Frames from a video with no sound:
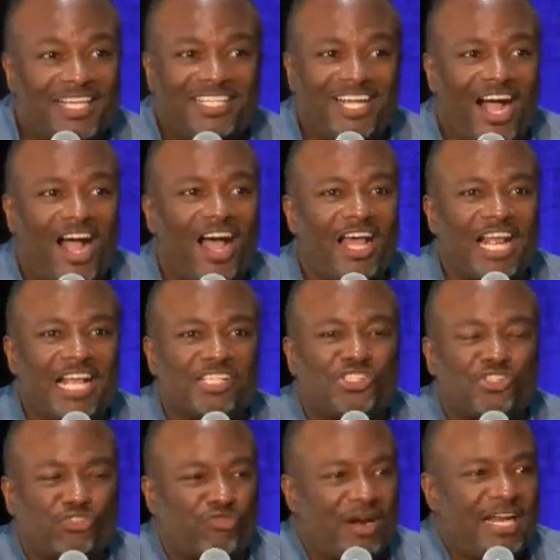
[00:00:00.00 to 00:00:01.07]
God has
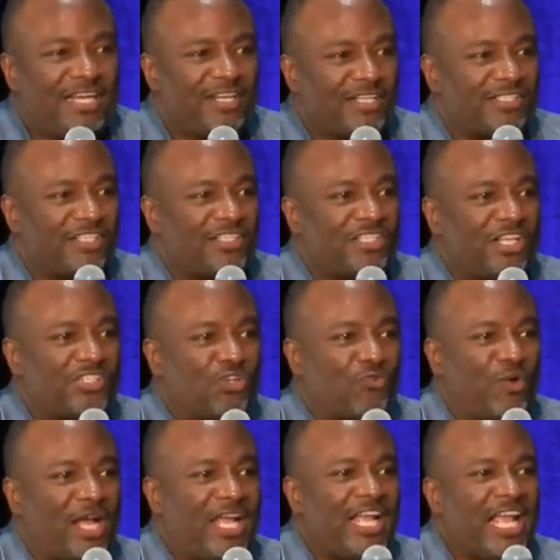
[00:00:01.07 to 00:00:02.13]
trained us in such a
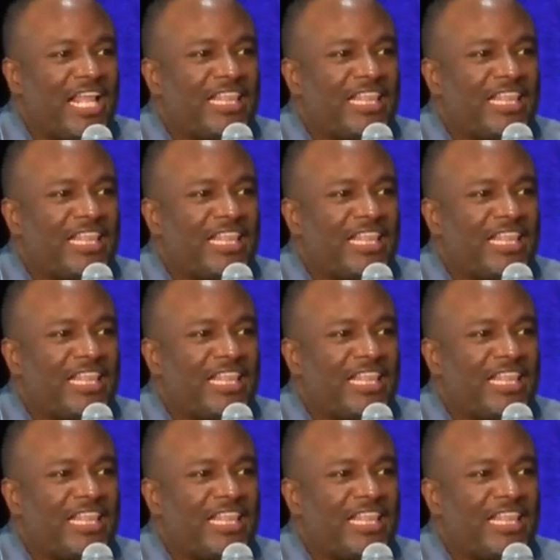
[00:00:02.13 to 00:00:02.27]
way